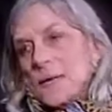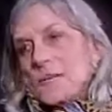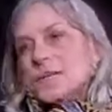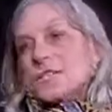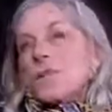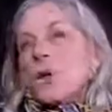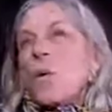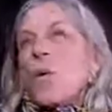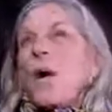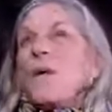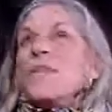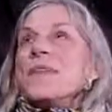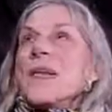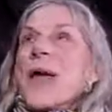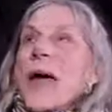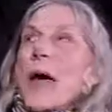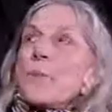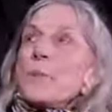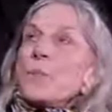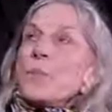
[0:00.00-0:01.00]
So the
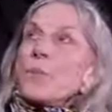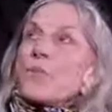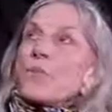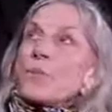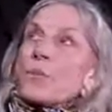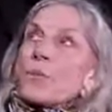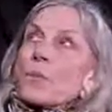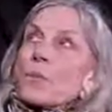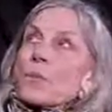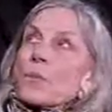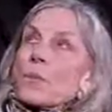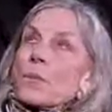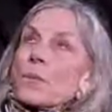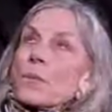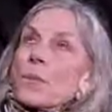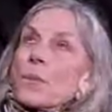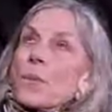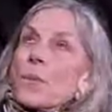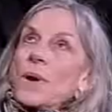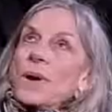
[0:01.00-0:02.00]
apples,
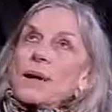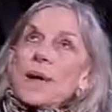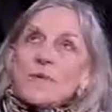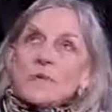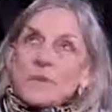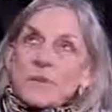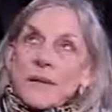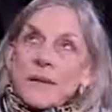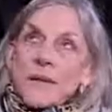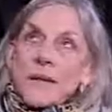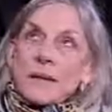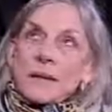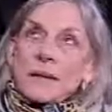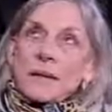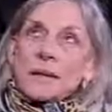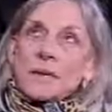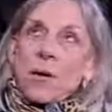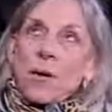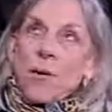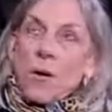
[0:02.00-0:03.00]
we never did
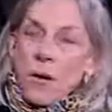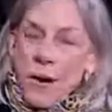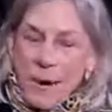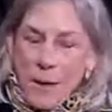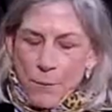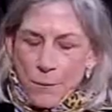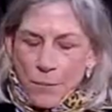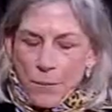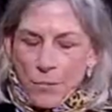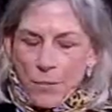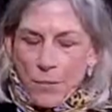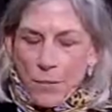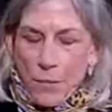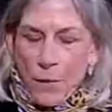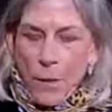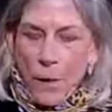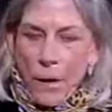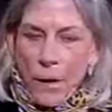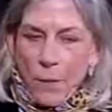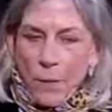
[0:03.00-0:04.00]
anything to our apples
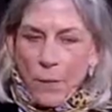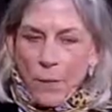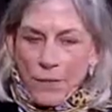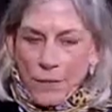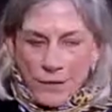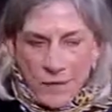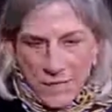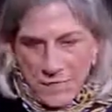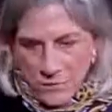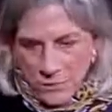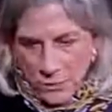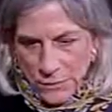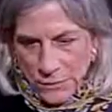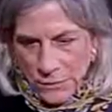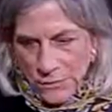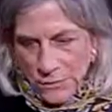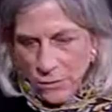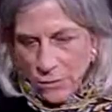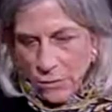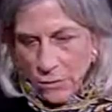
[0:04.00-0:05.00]
when the kids were
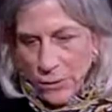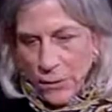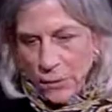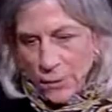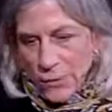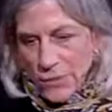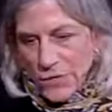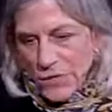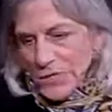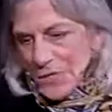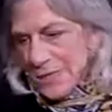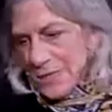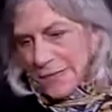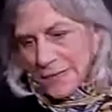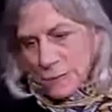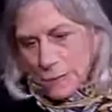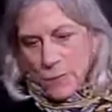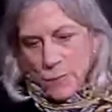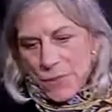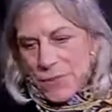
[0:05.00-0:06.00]
little, and we just let
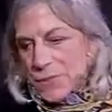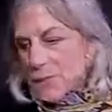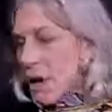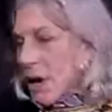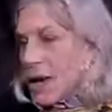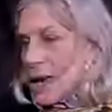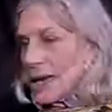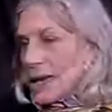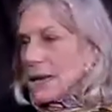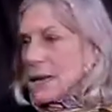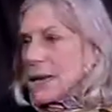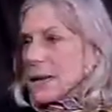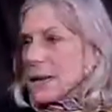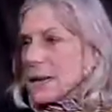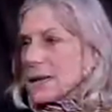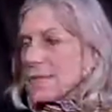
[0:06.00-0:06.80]
them be naughty and